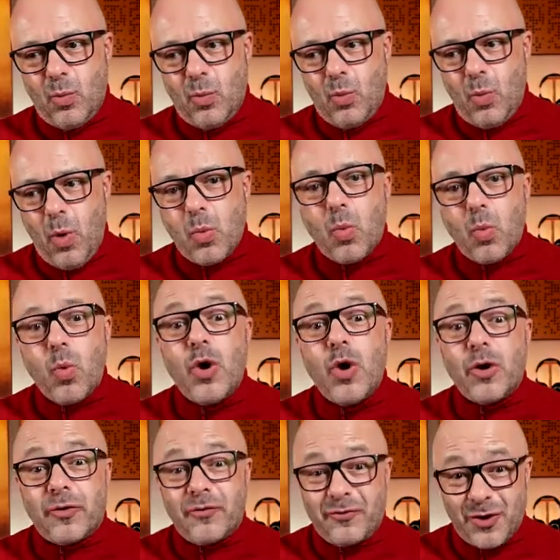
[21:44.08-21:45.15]
won't
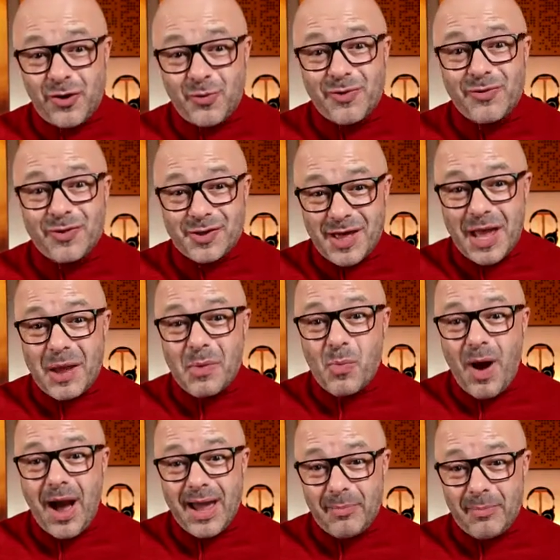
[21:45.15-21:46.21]
work for you in the same
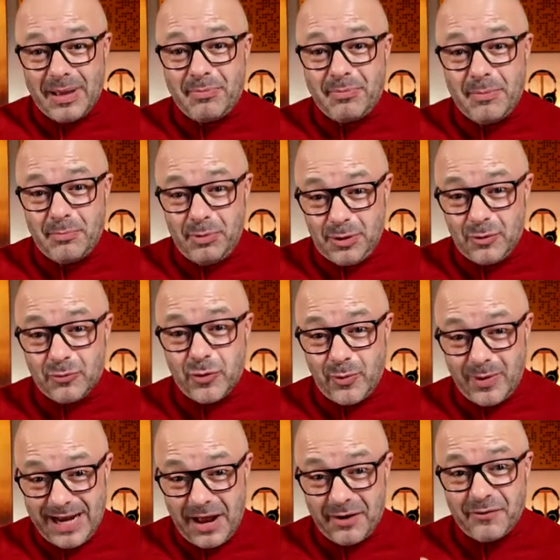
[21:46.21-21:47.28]
way. I mean, people will do
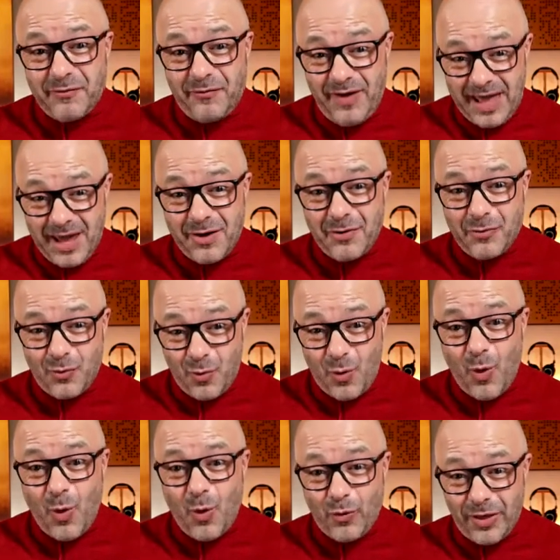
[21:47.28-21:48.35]
it out of fear
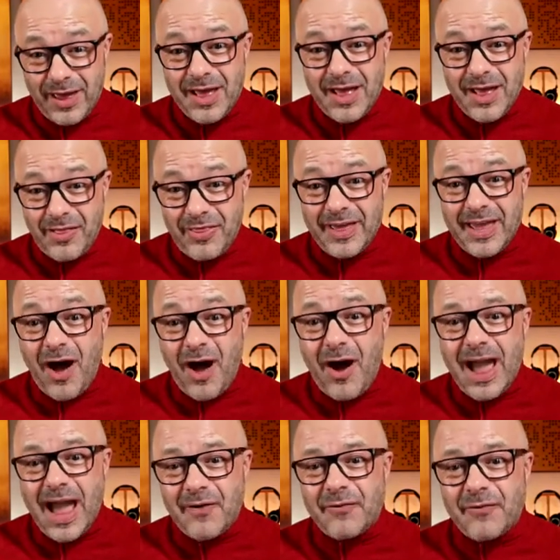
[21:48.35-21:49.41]
or the I
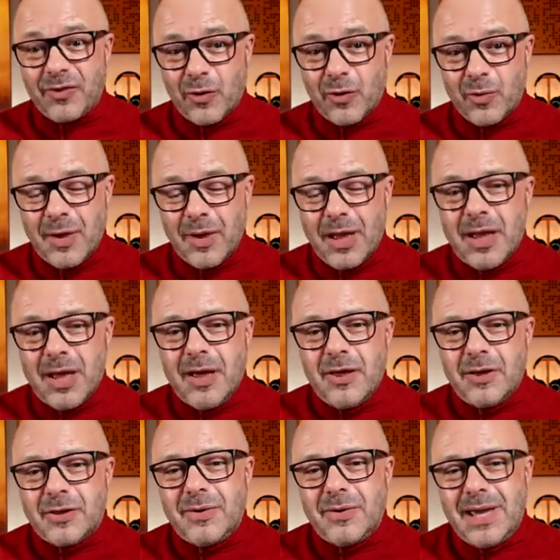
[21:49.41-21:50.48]
have to.
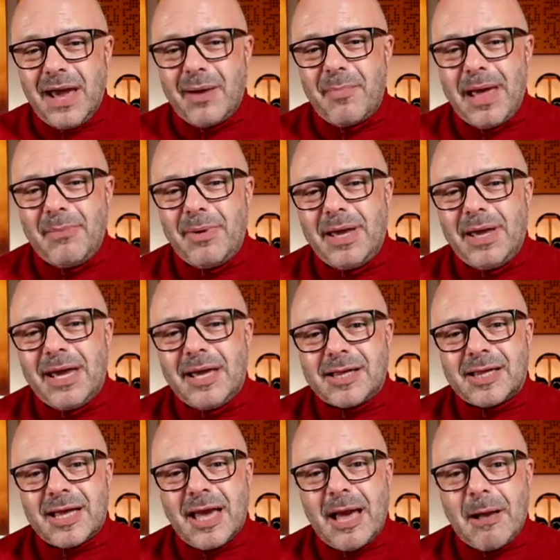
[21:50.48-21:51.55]
So yeah, maybe it's
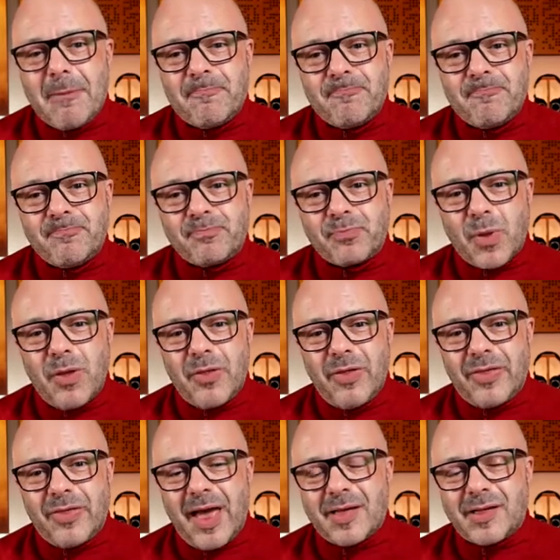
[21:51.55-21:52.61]

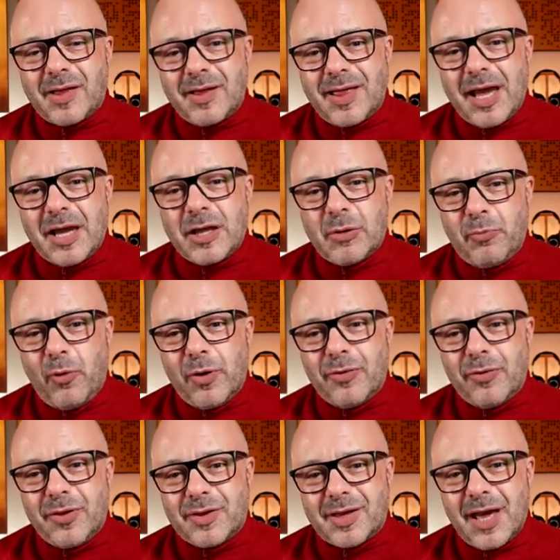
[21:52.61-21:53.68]
that's a data point
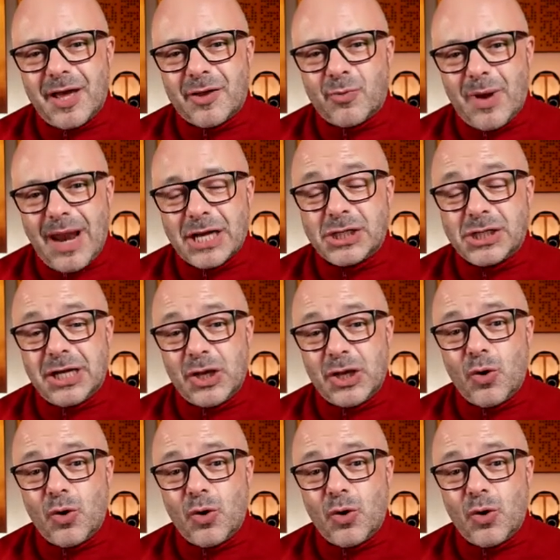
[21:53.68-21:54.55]
that says, well, actually